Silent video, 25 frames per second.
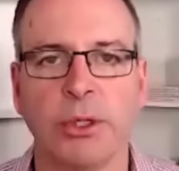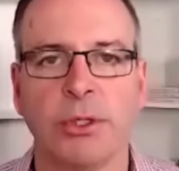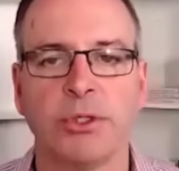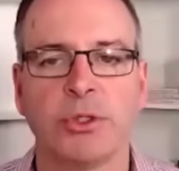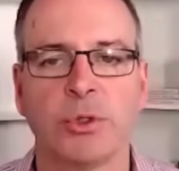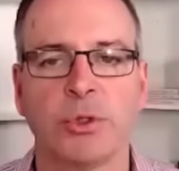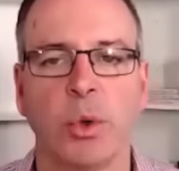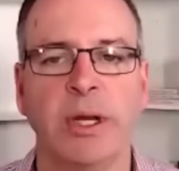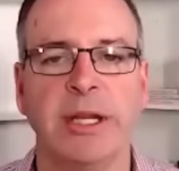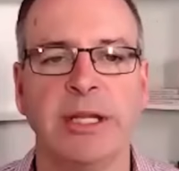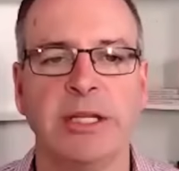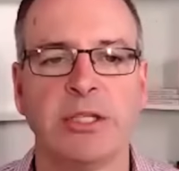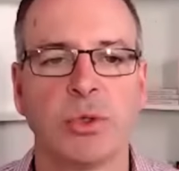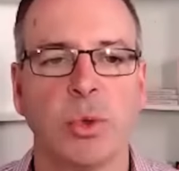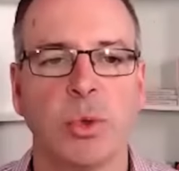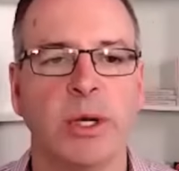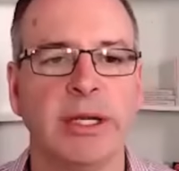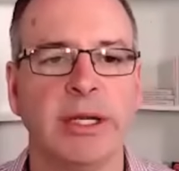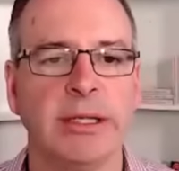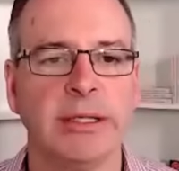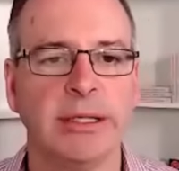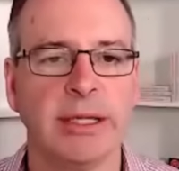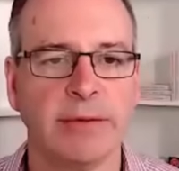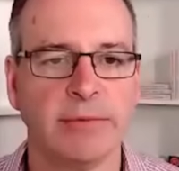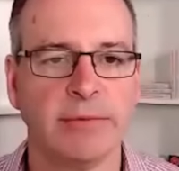
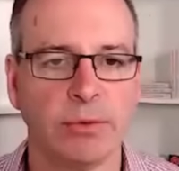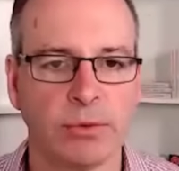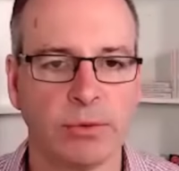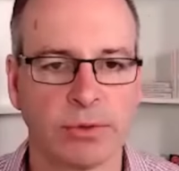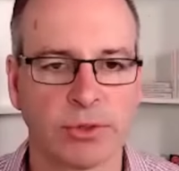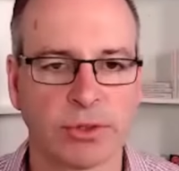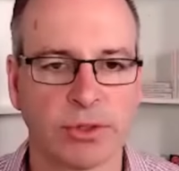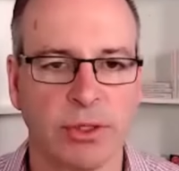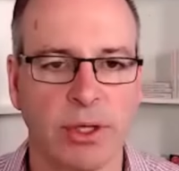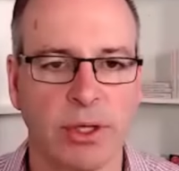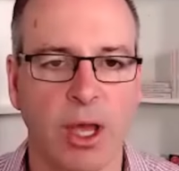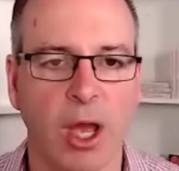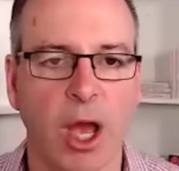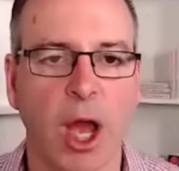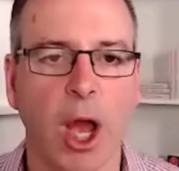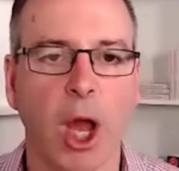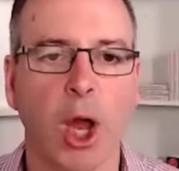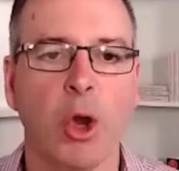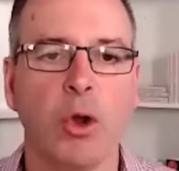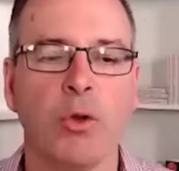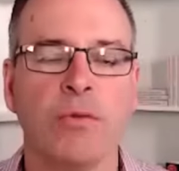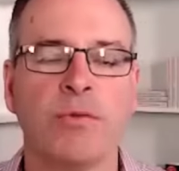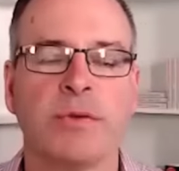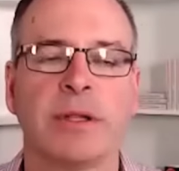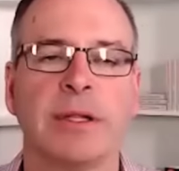2020 levels
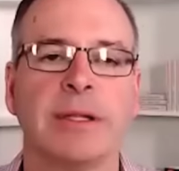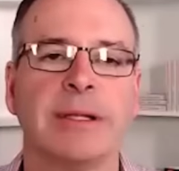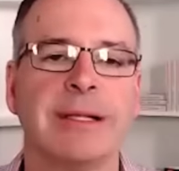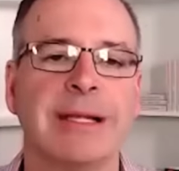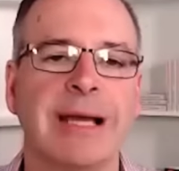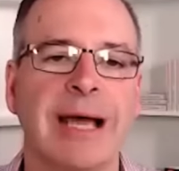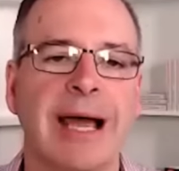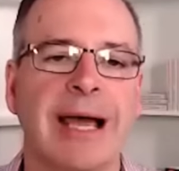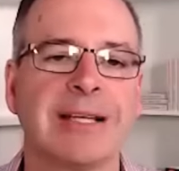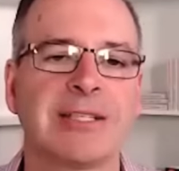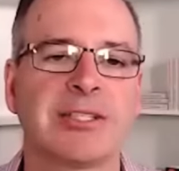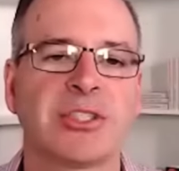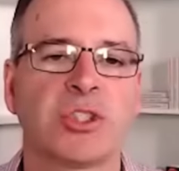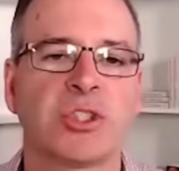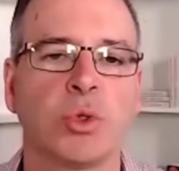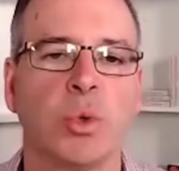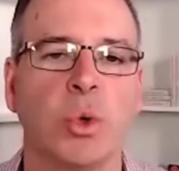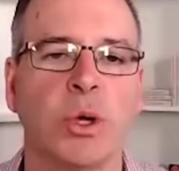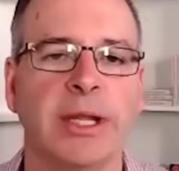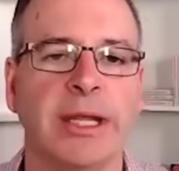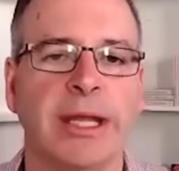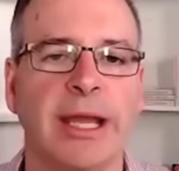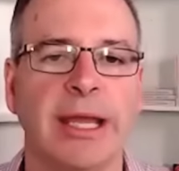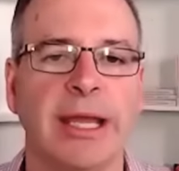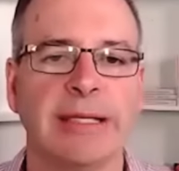over the last
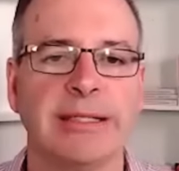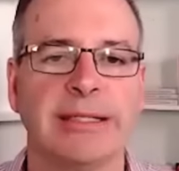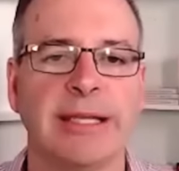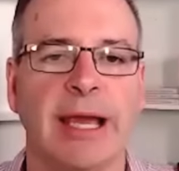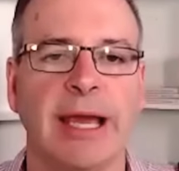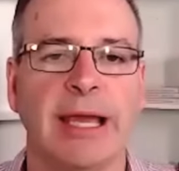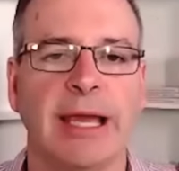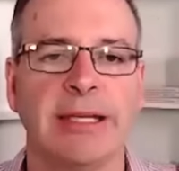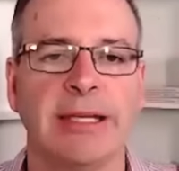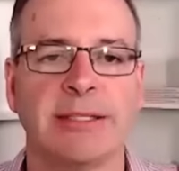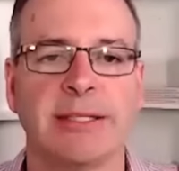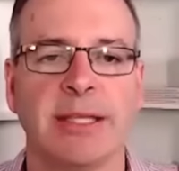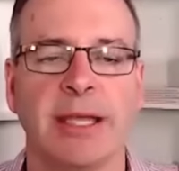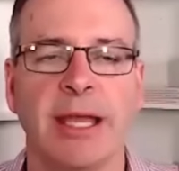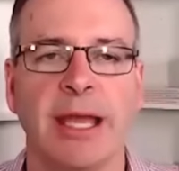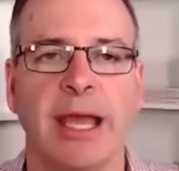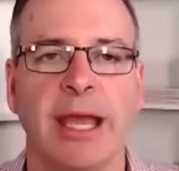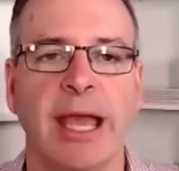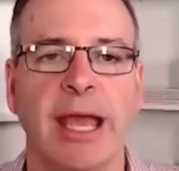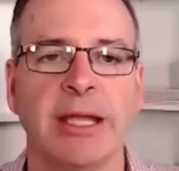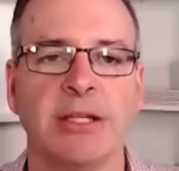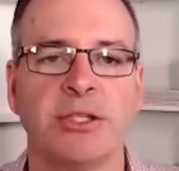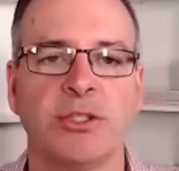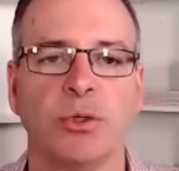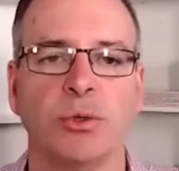28 days
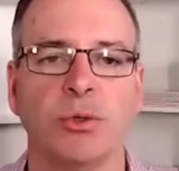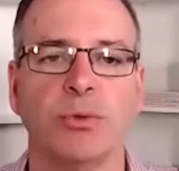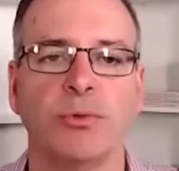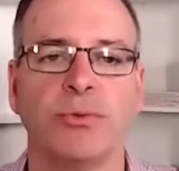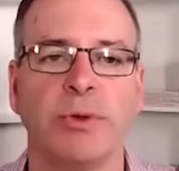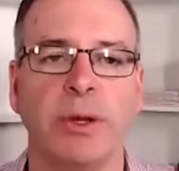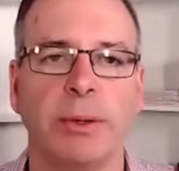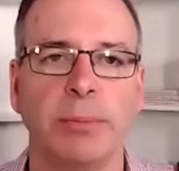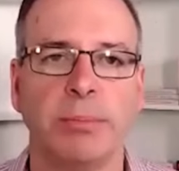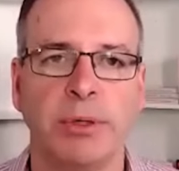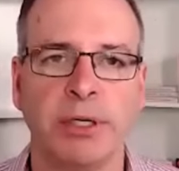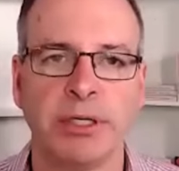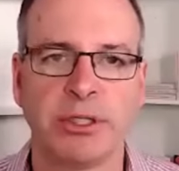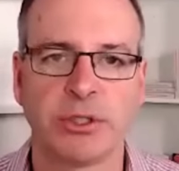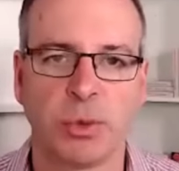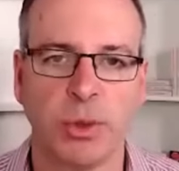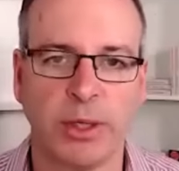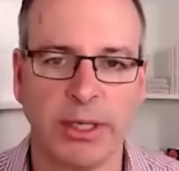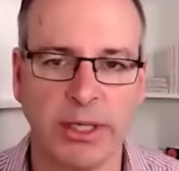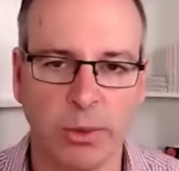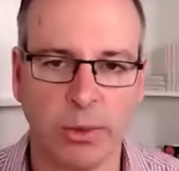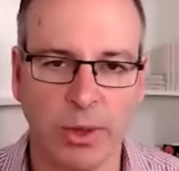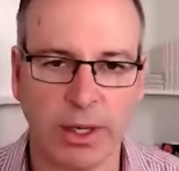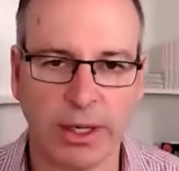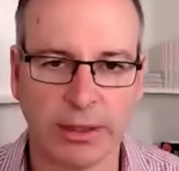until February
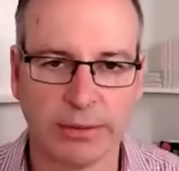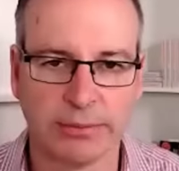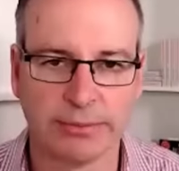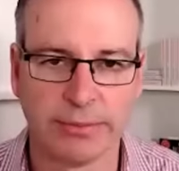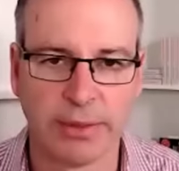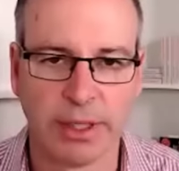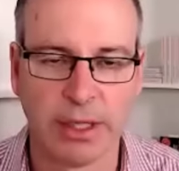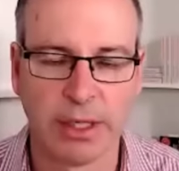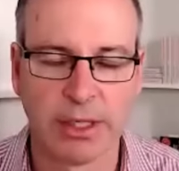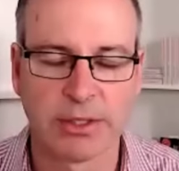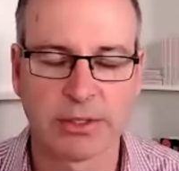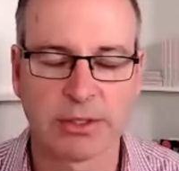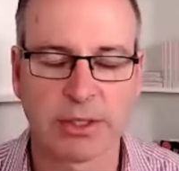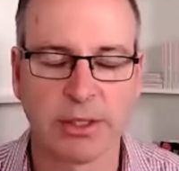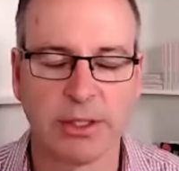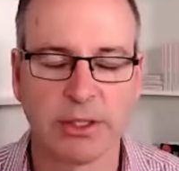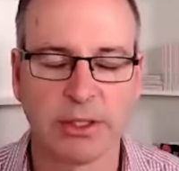21. So the